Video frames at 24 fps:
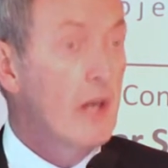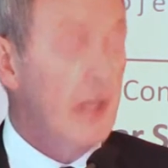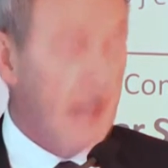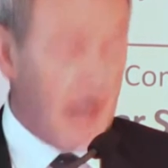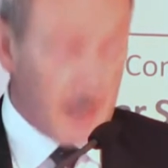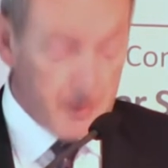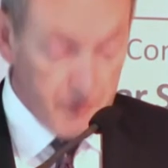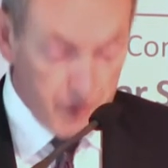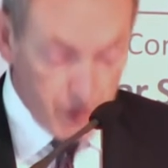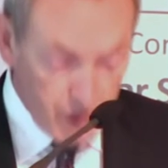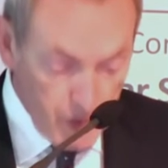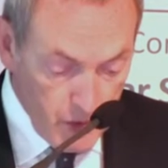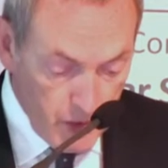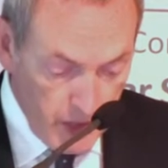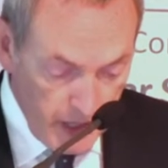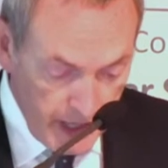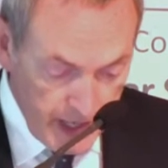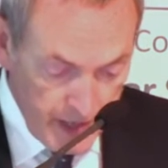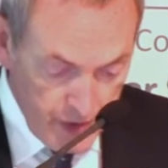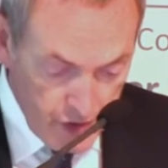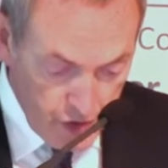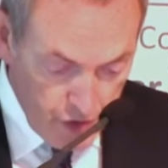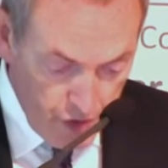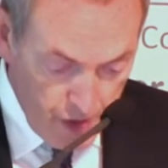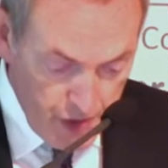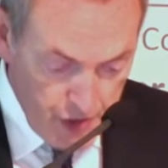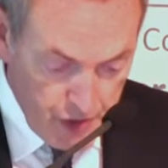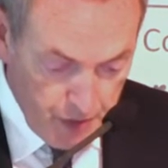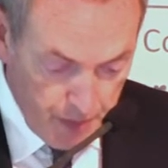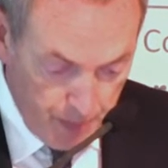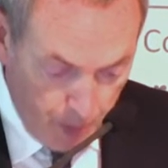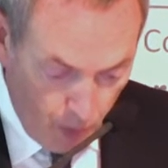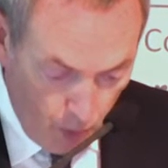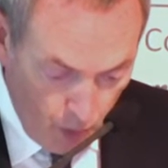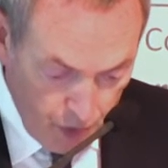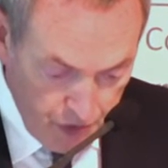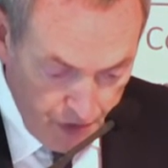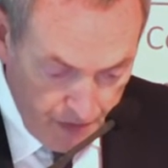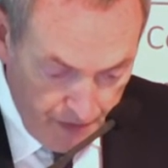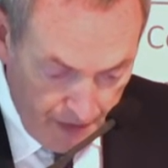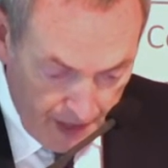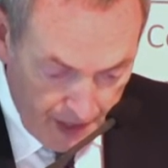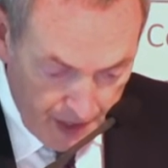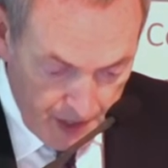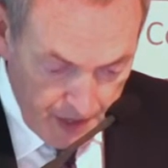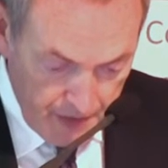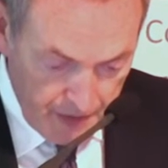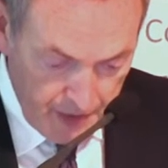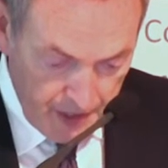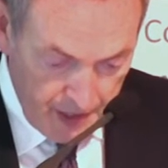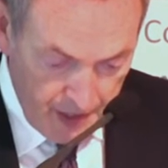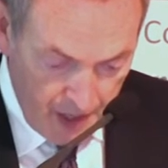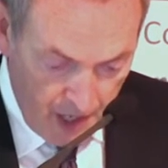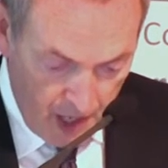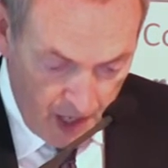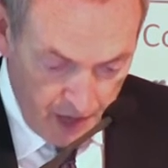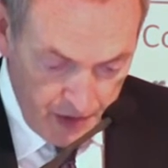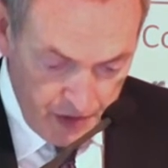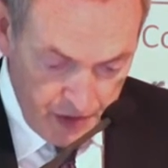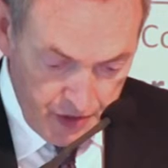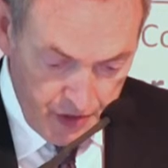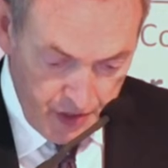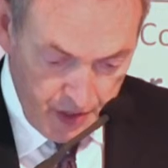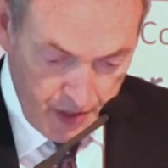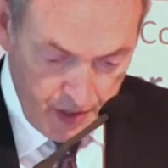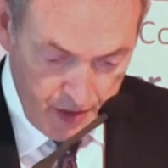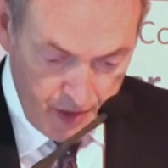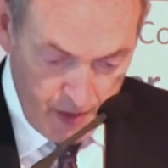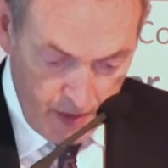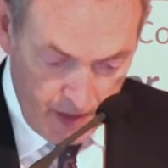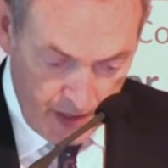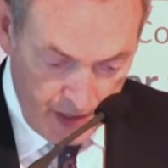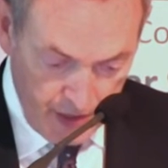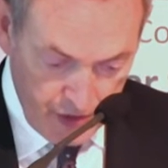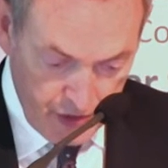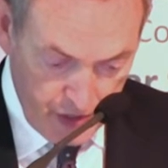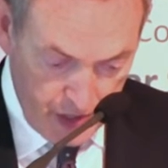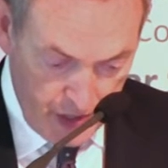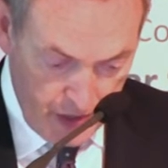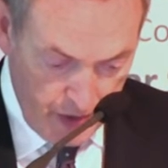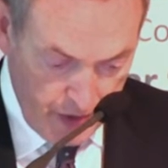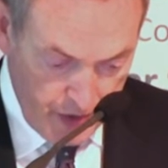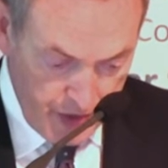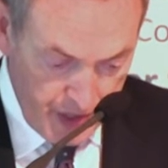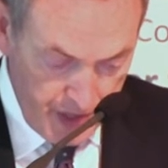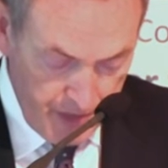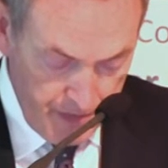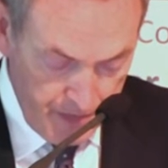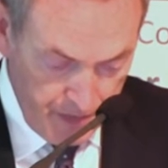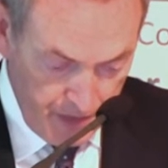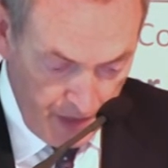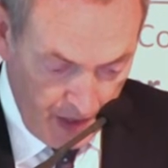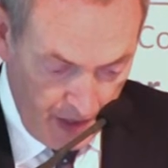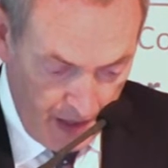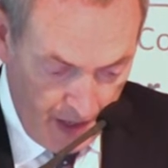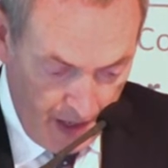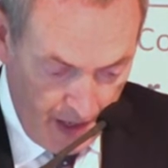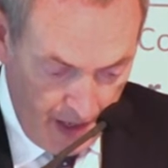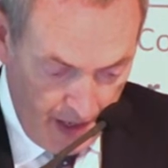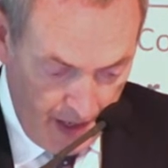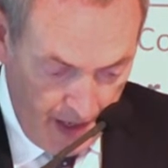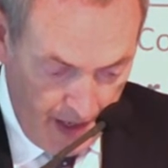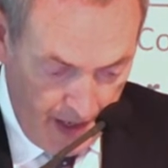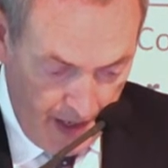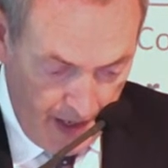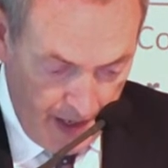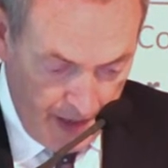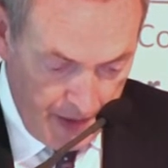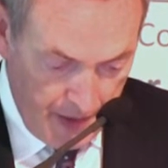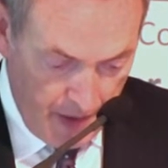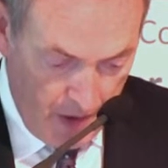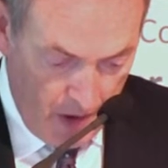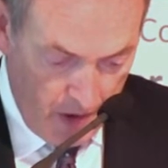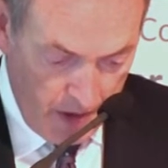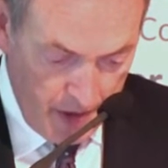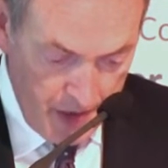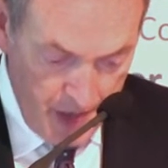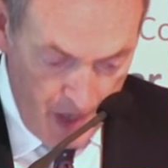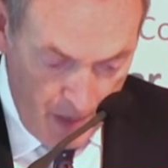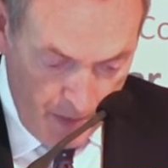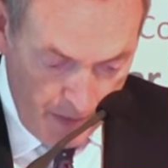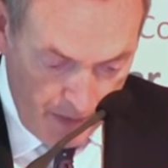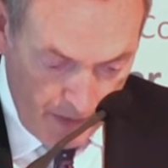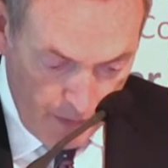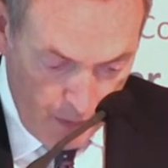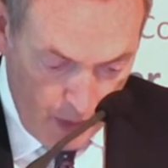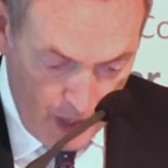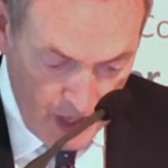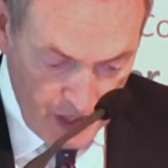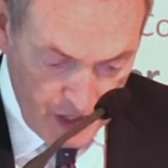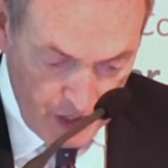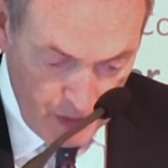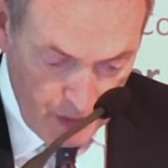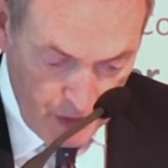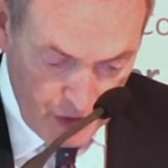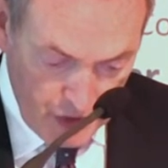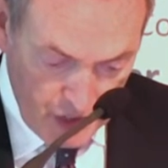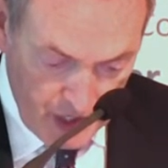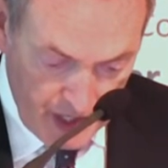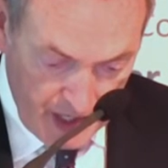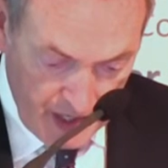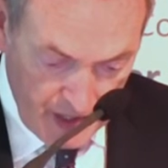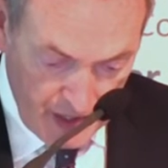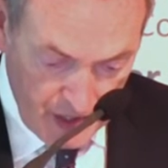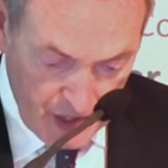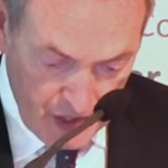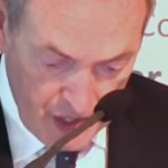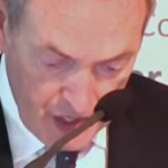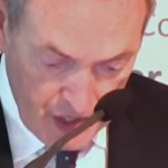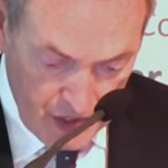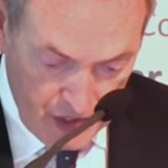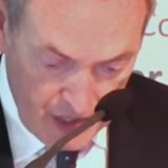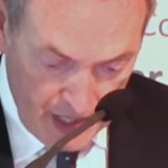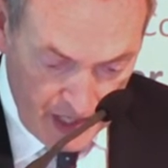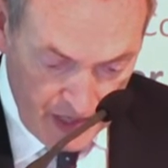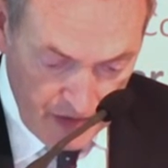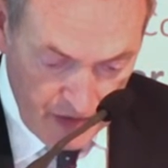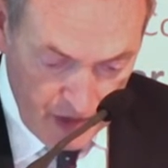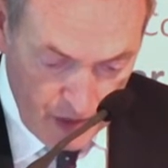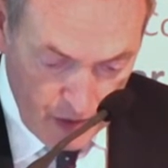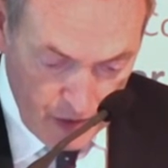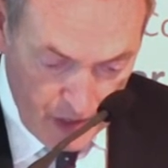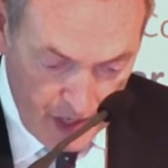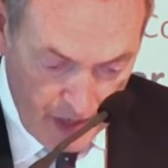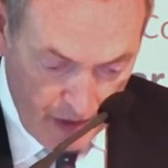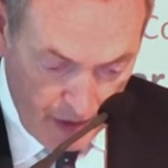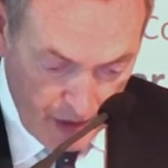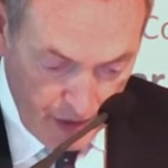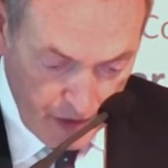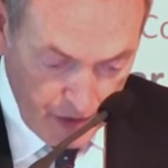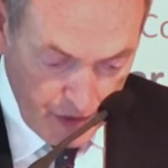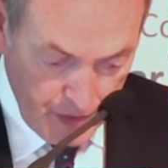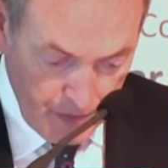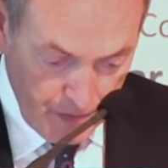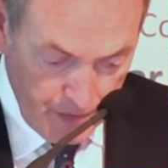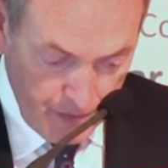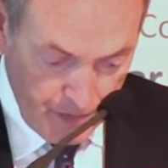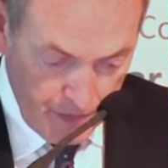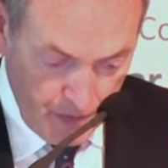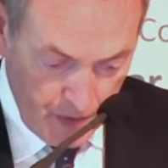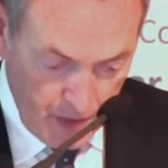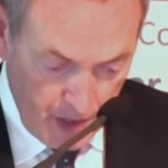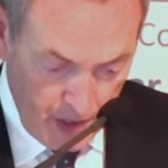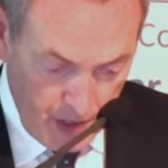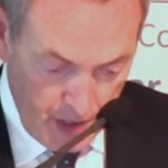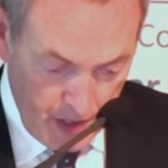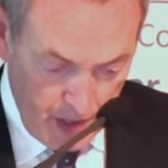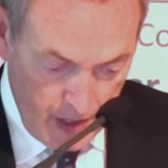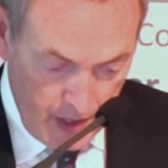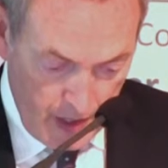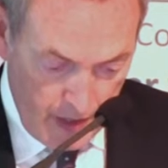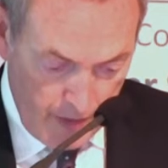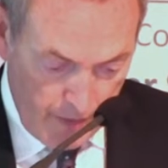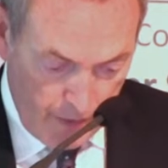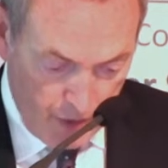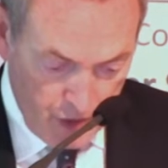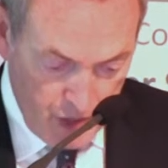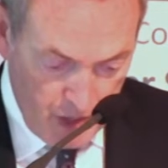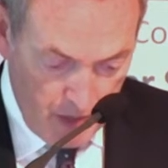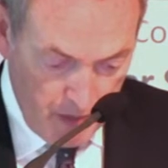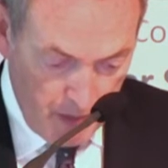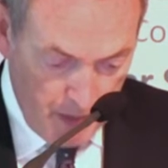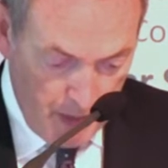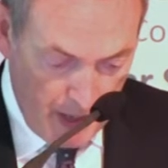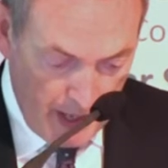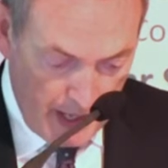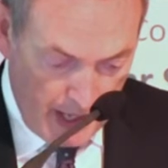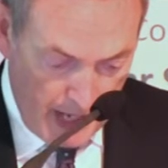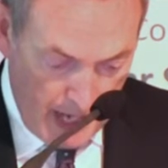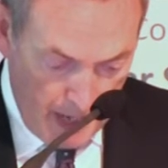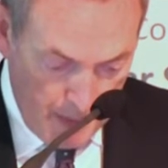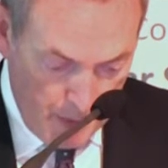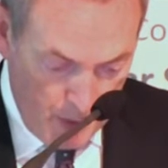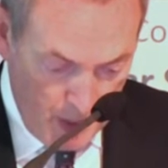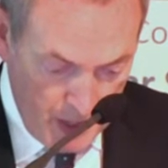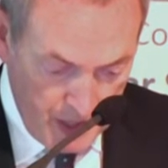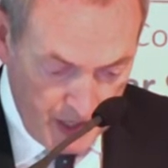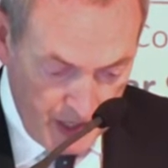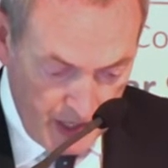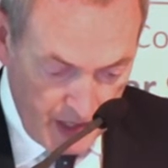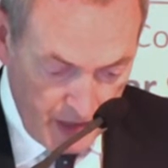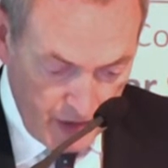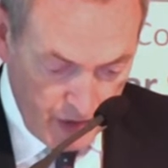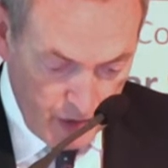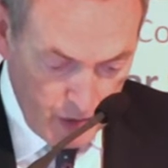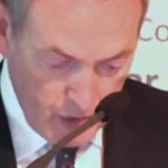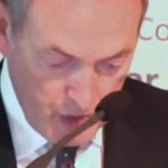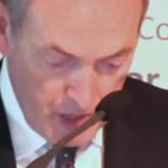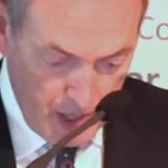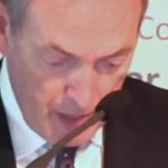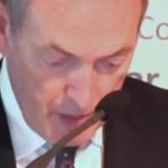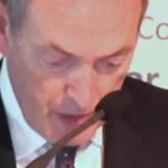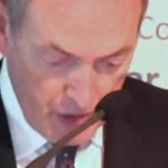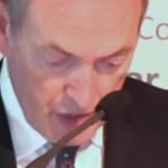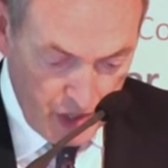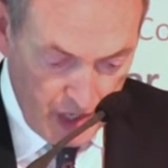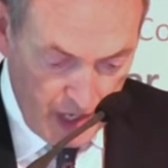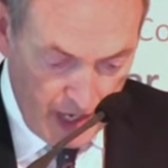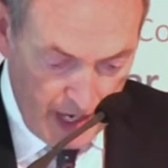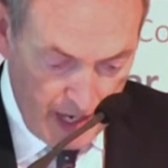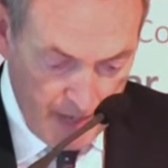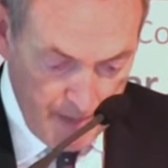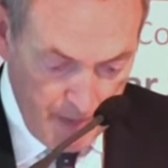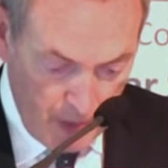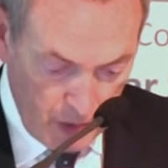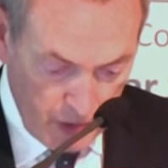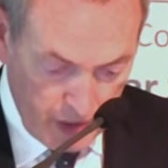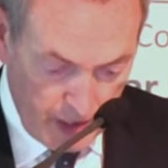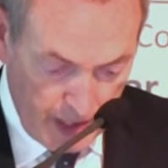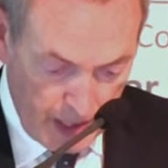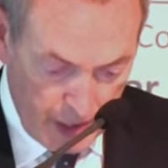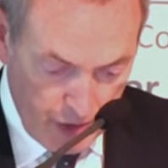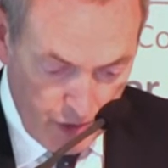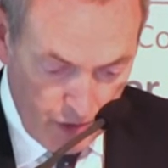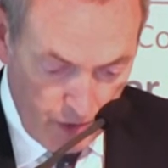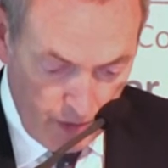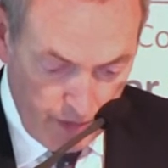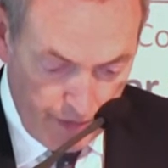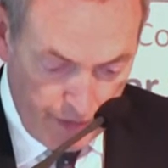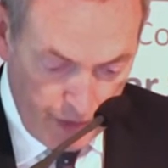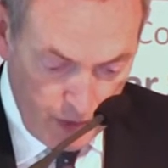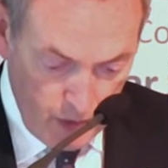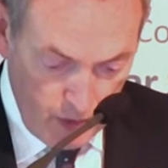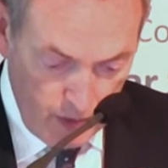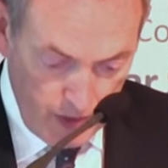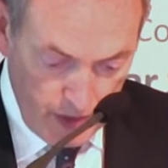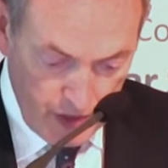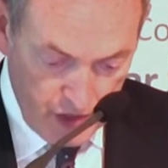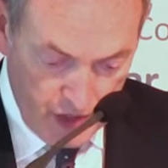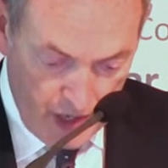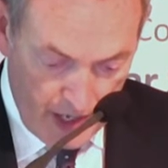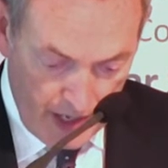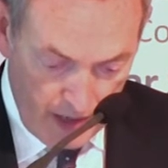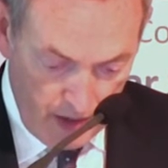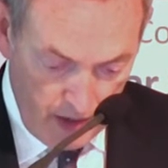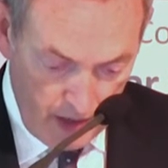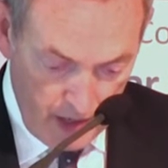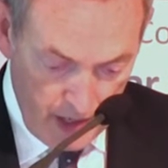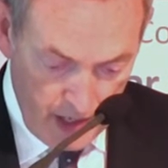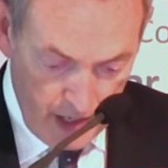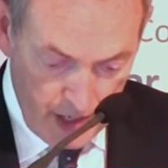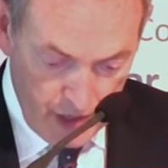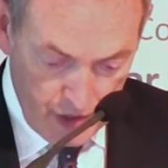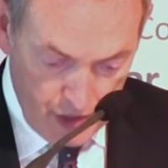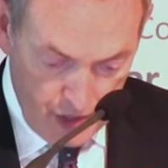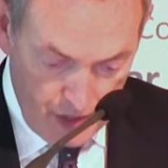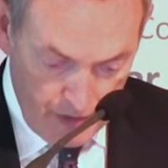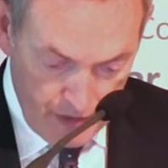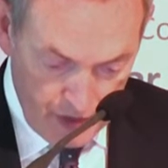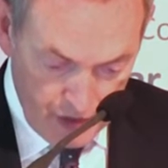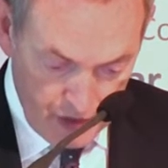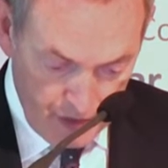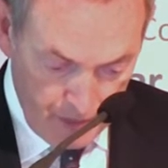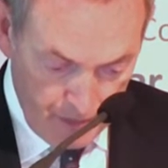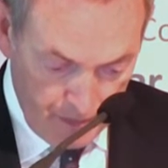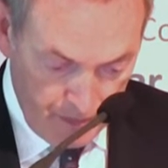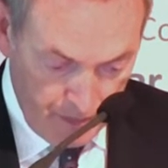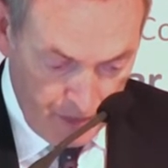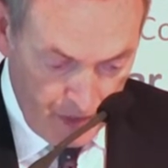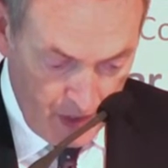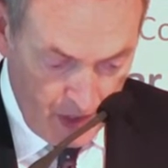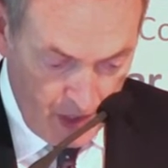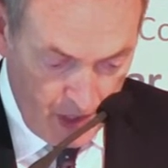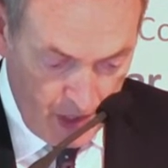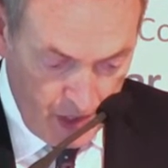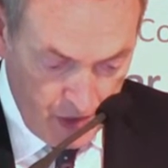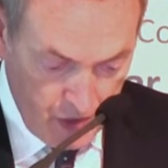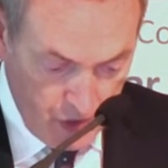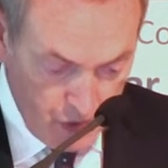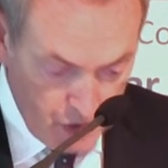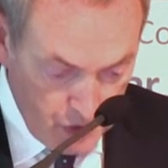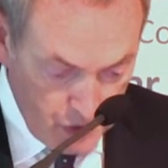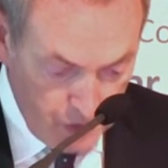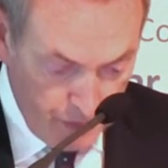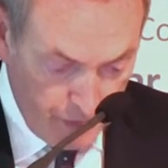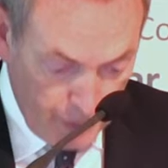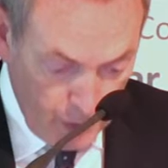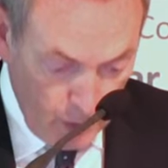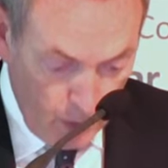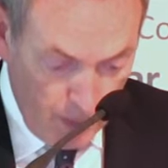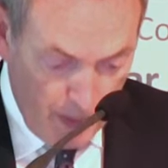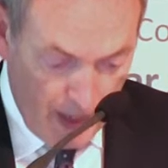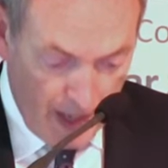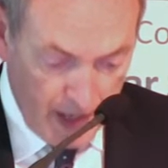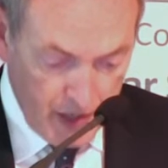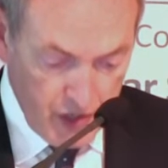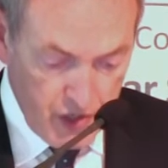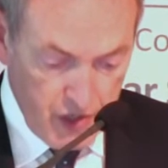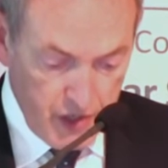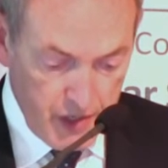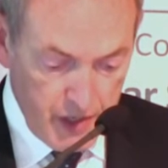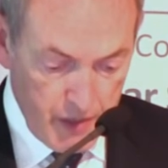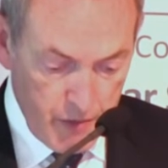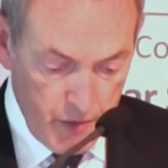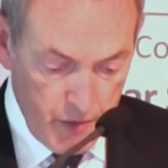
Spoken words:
Again, the nuclear industry supports effective and enhanced nuclear security, and there are a number of ways in which it can assist in those areas. For example, by collaborating to establish a multilateral fuel cycle service, such as fuel banks and